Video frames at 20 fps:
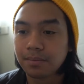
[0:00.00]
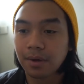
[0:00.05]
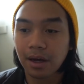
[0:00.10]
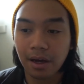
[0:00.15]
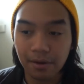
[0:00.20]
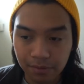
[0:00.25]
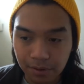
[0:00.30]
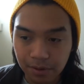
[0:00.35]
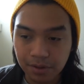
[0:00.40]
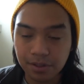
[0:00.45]

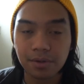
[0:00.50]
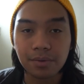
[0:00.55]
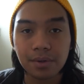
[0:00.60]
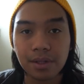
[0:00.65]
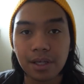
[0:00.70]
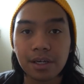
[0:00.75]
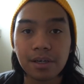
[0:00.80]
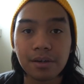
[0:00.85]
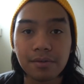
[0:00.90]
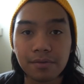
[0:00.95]
I've used it
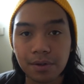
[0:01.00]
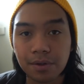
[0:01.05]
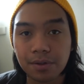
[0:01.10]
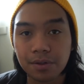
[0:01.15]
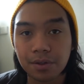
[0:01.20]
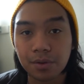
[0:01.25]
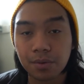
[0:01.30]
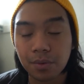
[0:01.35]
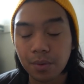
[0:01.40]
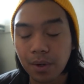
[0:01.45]
with
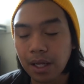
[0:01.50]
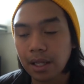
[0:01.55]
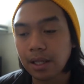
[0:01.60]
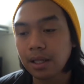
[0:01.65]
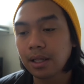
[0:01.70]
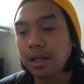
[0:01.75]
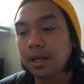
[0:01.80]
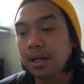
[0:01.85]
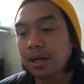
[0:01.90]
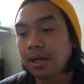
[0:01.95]
interviews as
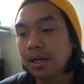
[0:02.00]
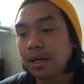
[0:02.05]
well,